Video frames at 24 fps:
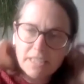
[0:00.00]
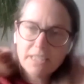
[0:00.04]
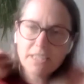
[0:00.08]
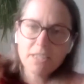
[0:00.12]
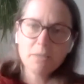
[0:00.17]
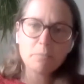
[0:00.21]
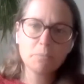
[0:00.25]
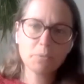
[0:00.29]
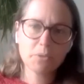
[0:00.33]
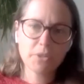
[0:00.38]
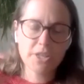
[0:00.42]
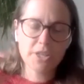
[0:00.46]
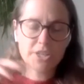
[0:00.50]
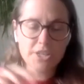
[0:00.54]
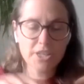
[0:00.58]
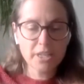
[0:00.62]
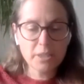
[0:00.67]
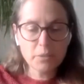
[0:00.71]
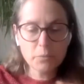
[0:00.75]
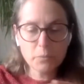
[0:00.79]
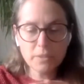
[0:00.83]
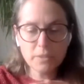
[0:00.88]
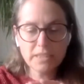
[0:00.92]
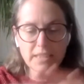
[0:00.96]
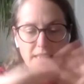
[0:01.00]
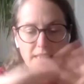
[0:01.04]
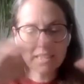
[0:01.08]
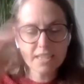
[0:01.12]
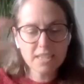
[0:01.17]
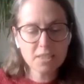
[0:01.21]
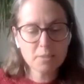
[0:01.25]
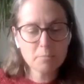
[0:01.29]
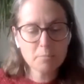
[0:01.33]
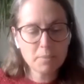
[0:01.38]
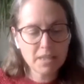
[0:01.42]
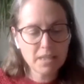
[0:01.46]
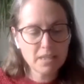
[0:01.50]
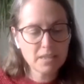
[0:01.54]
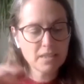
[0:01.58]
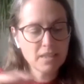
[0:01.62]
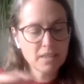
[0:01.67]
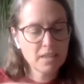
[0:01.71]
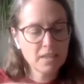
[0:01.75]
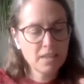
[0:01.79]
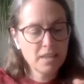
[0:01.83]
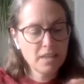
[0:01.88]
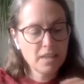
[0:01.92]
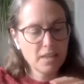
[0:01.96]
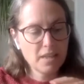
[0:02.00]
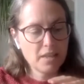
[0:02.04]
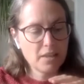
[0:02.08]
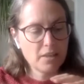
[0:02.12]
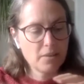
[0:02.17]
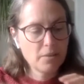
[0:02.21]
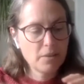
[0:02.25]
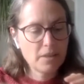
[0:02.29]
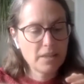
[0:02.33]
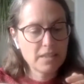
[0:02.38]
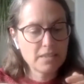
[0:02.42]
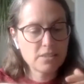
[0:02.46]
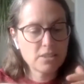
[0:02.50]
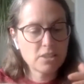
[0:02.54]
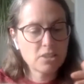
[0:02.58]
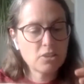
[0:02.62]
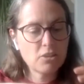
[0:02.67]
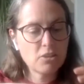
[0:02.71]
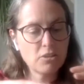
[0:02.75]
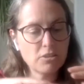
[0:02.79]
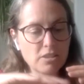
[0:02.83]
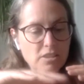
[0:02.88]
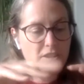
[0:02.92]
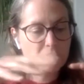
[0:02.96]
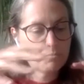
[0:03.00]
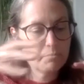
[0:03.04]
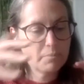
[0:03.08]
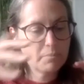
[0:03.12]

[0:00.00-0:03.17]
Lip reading: appreciate with Tankespjärn as a concept,